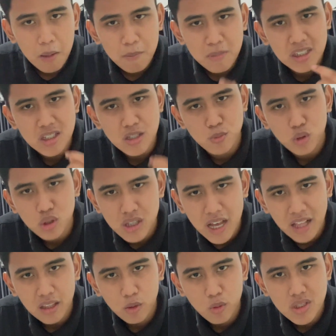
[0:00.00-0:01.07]
Because
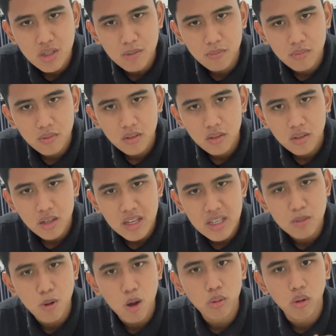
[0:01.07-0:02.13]
multilingualism
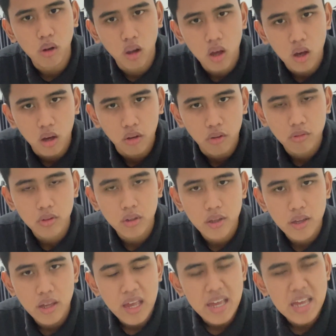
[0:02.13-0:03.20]
is about love.
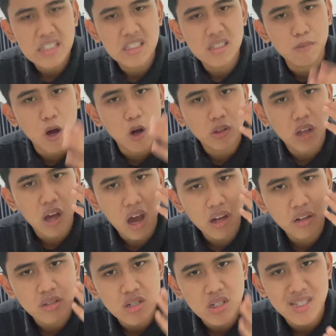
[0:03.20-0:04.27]
It's about
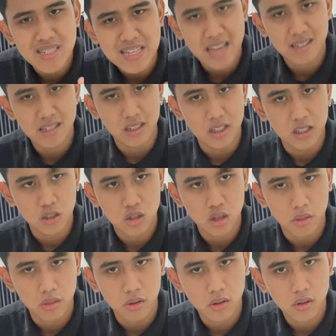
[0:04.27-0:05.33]
understanding each
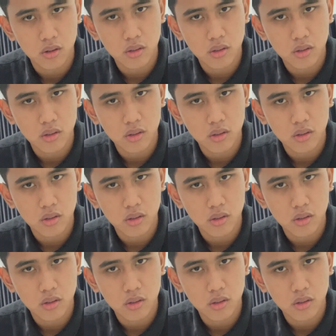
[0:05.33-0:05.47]
other.